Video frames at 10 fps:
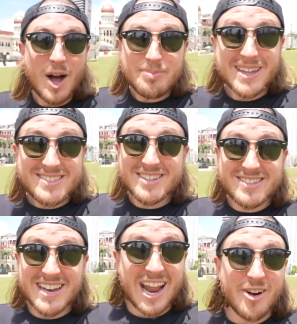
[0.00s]
next is
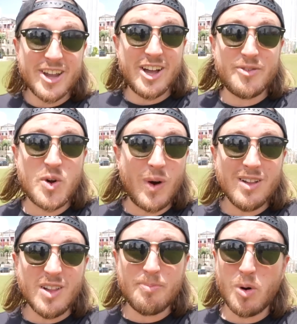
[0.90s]
an area of
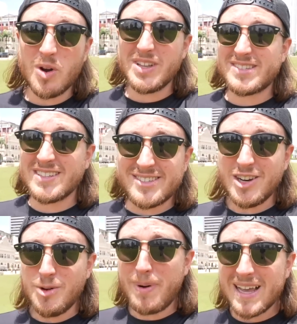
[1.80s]
Kuala Lumpur that's
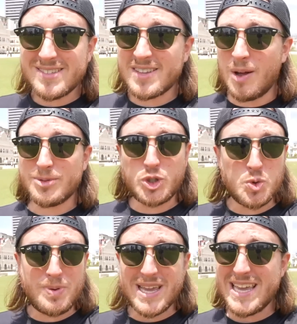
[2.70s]
considered by some to
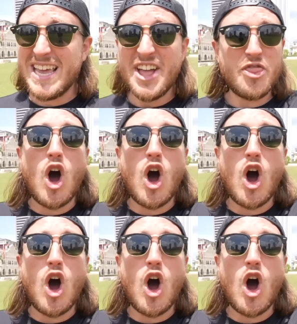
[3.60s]
be the